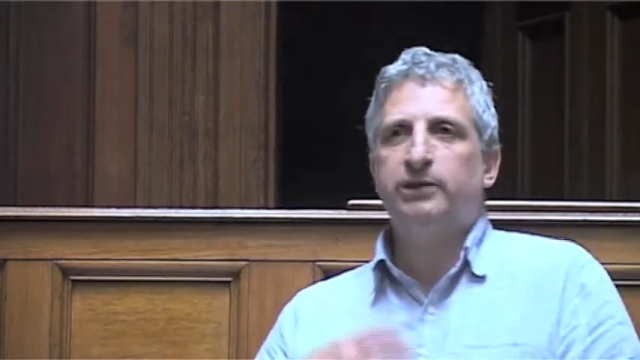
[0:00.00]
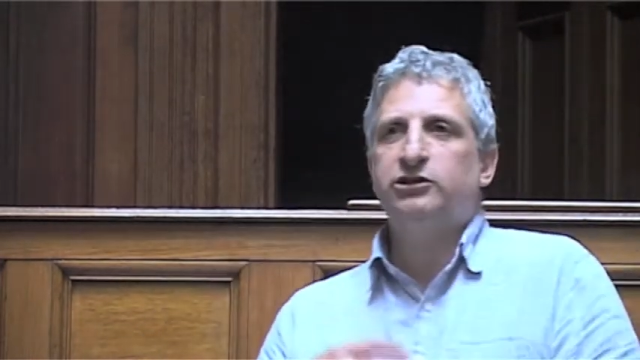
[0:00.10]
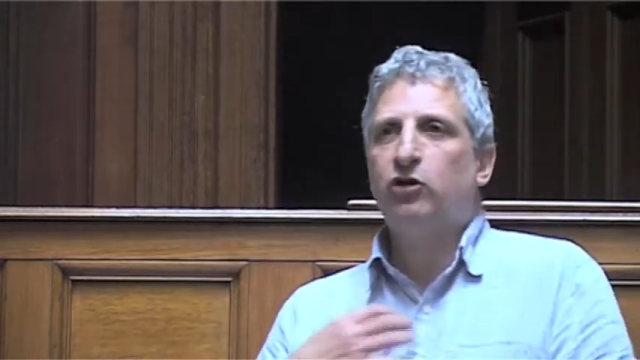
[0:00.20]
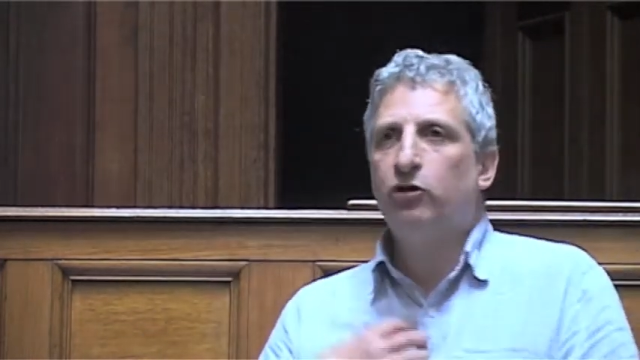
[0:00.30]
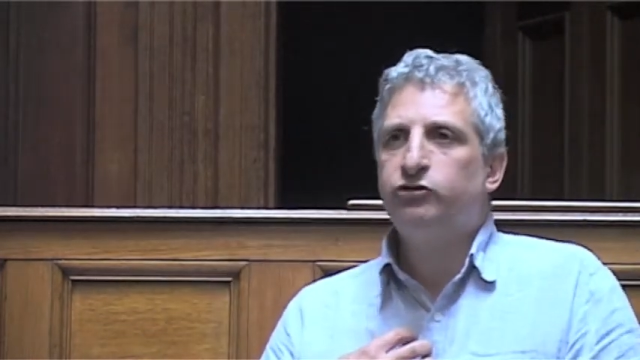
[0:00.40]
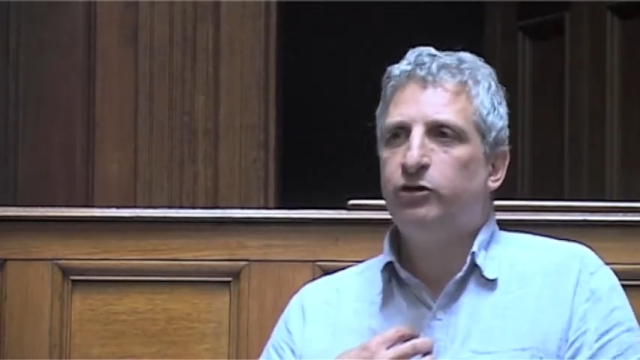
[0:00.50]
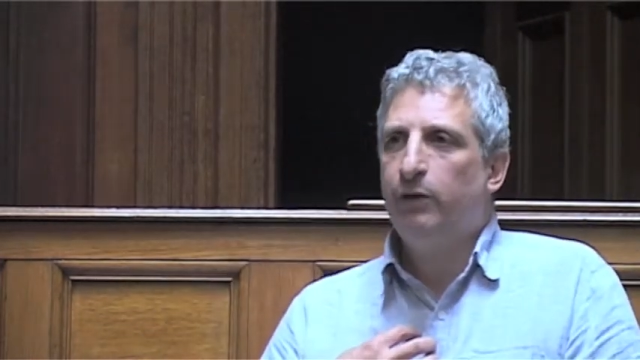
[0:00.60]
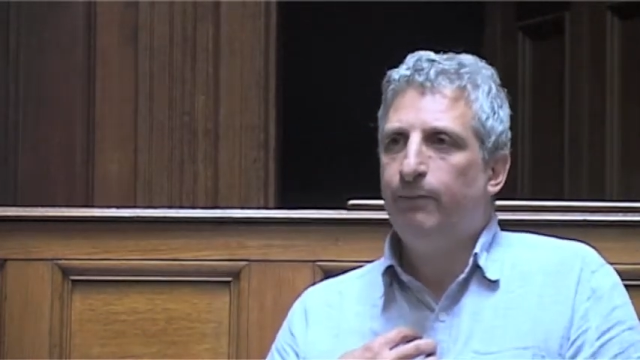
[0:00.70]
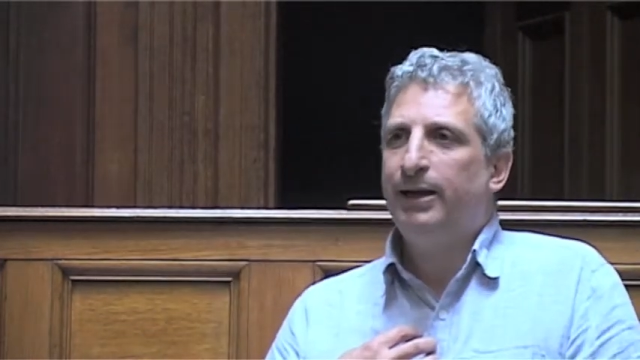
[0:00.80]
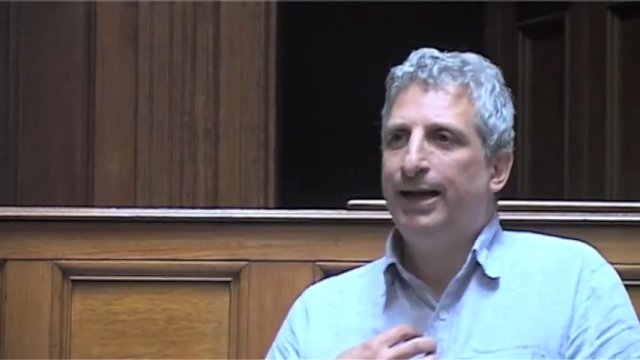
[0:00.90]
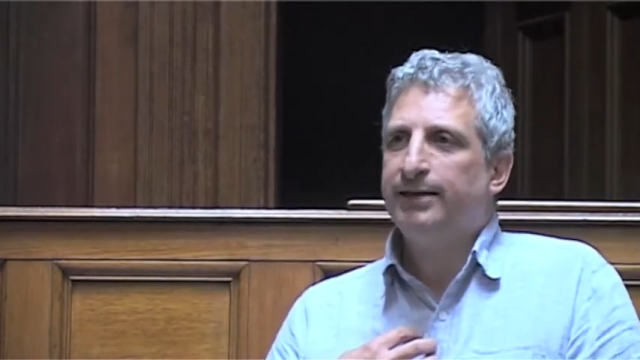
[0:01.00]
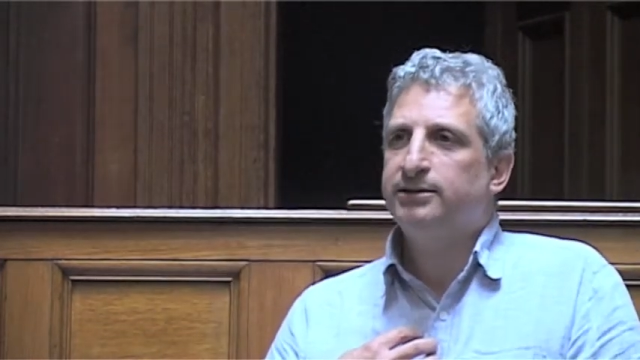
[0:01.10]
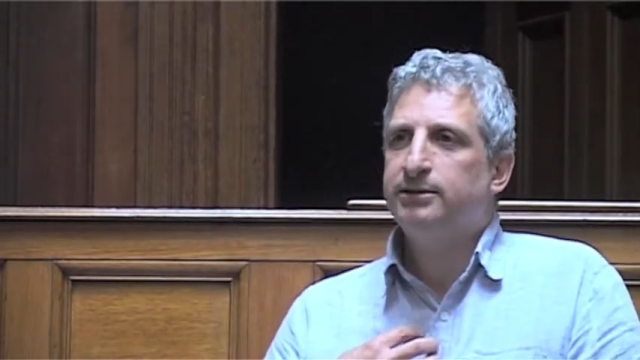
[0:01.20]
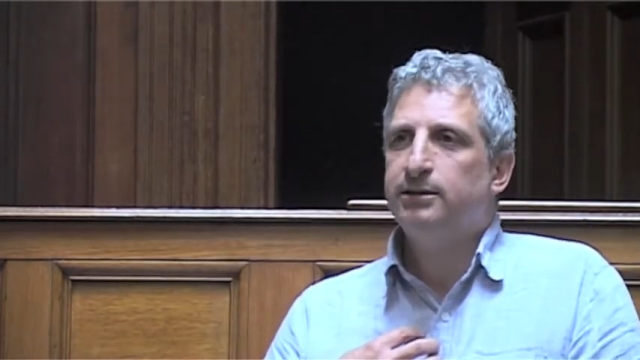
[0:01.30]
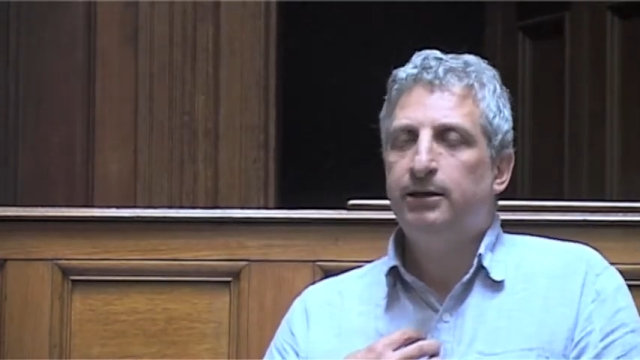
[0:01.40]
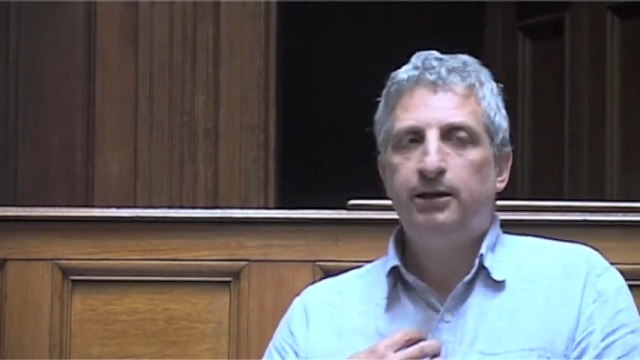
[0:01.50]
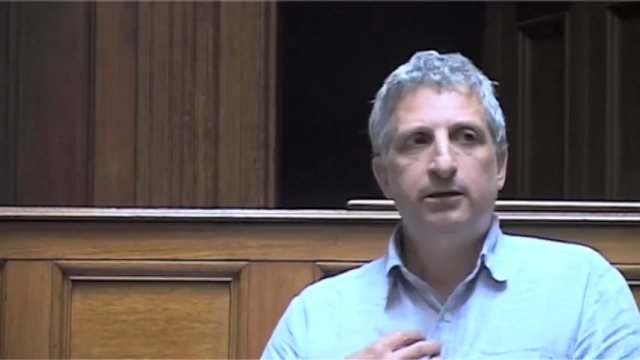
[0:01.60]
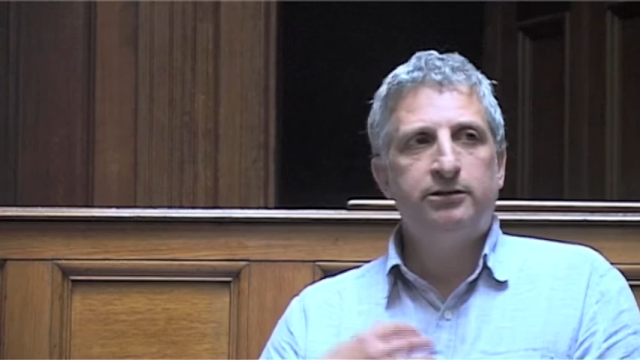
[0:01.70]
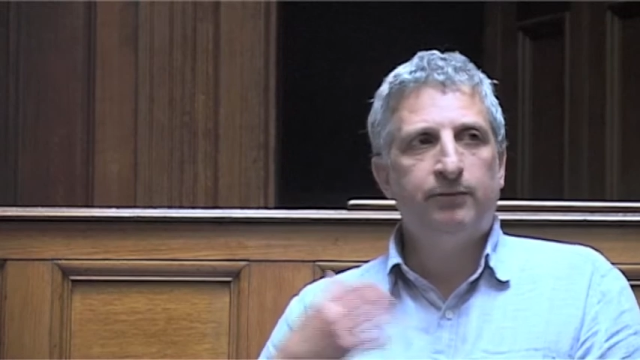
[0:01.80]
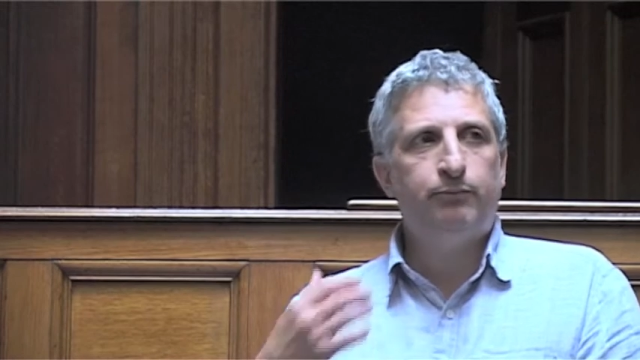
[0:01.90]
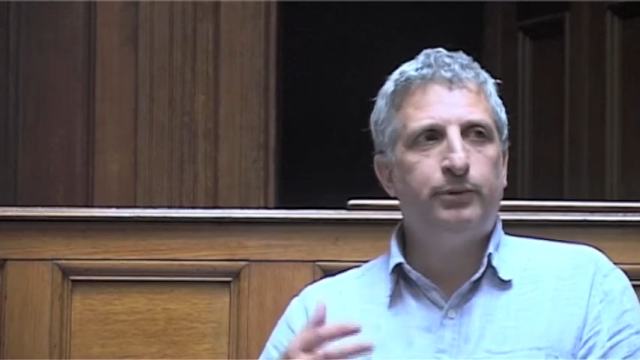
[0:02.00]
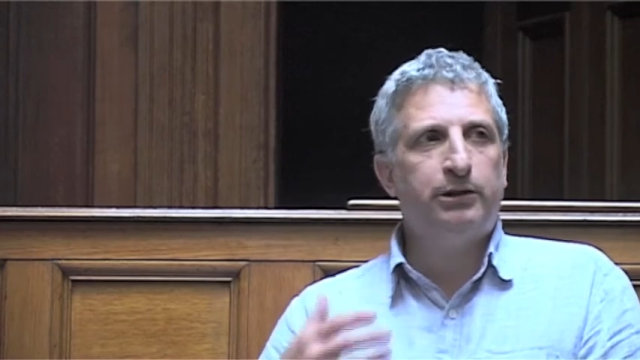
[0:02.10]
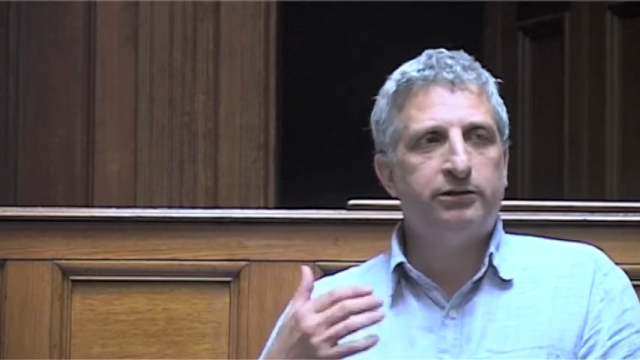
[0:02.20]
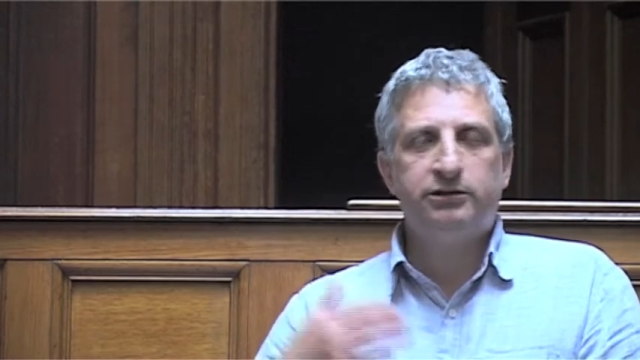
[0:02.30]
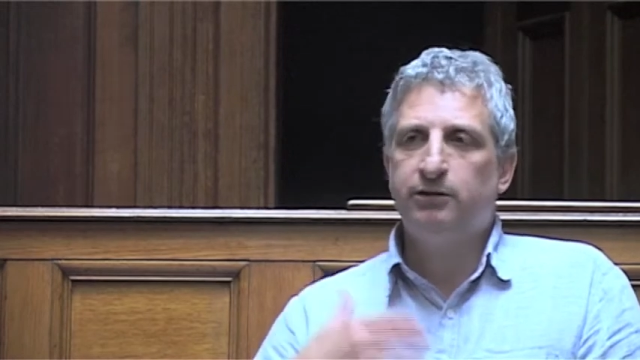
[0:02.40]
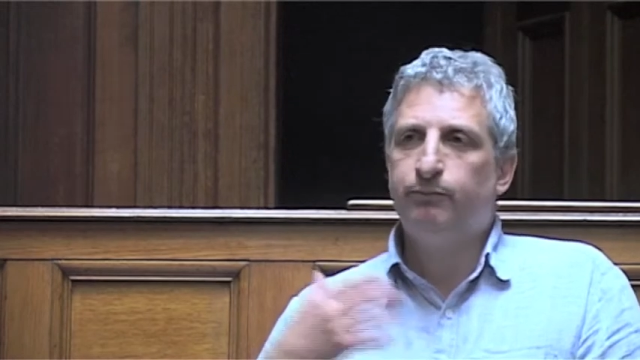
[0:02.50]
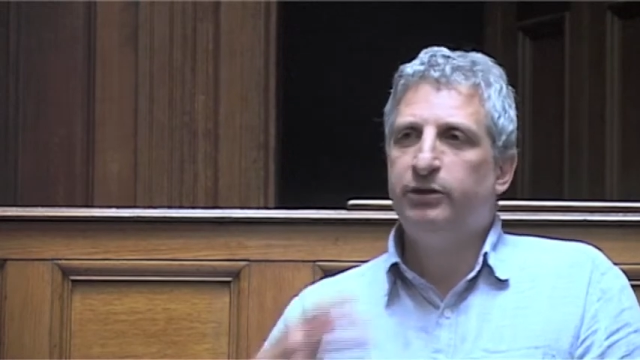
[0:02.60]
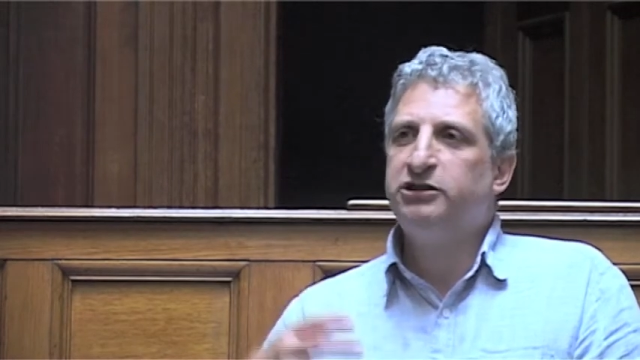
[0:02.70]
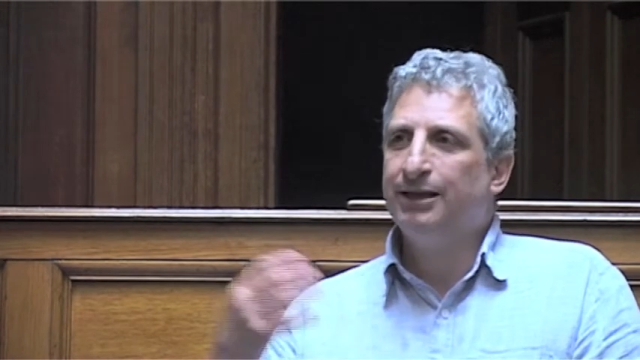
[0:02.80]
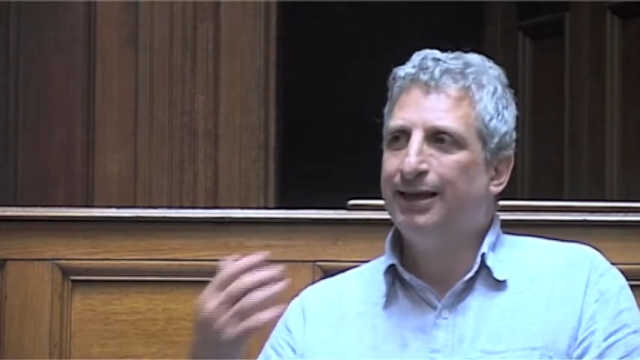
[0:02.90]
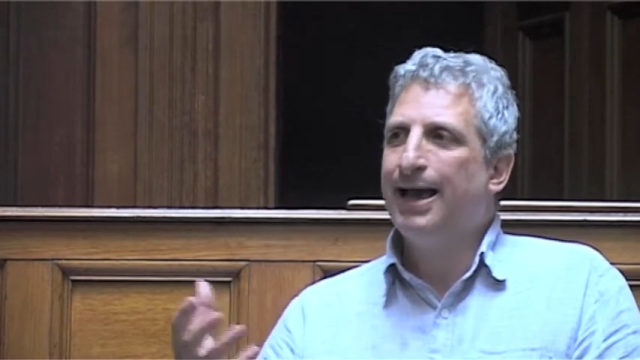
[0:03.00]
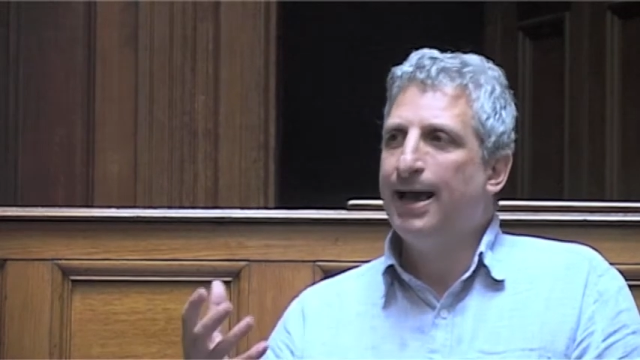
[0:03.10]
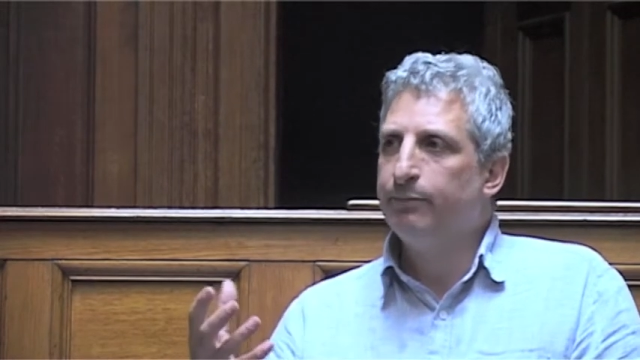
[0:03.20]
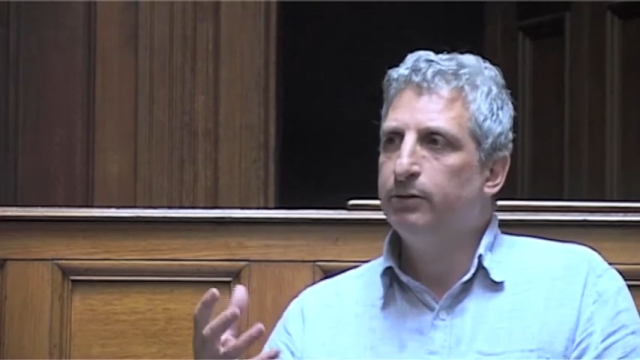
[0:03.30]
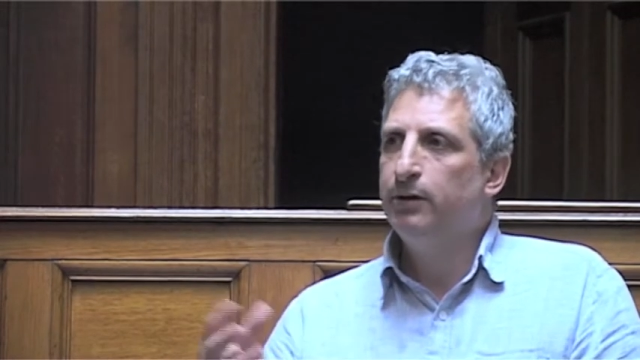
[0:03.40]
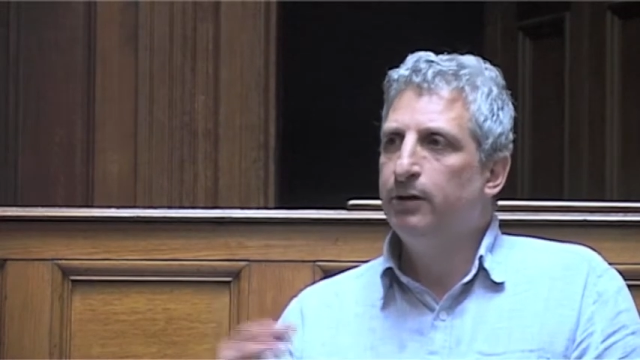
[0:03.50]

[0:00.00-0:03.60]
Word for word: as a country, we were being asked to, build, to bridge the gap,